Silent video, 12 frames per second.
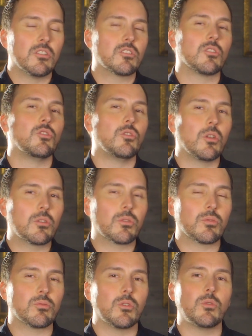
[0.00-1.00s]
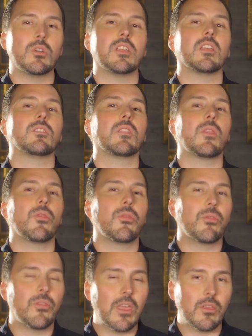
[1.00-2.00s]
to look through it and
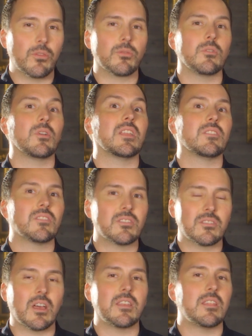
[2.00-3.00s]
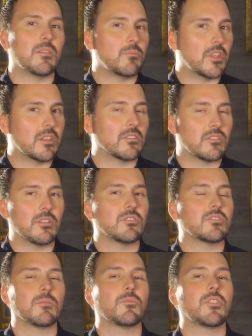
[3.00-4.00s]
think through it and study it, because
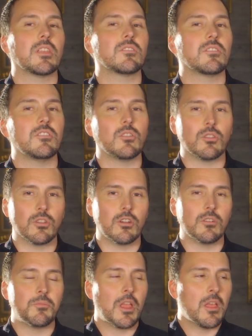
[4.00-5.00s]
there's some things that you'll learn.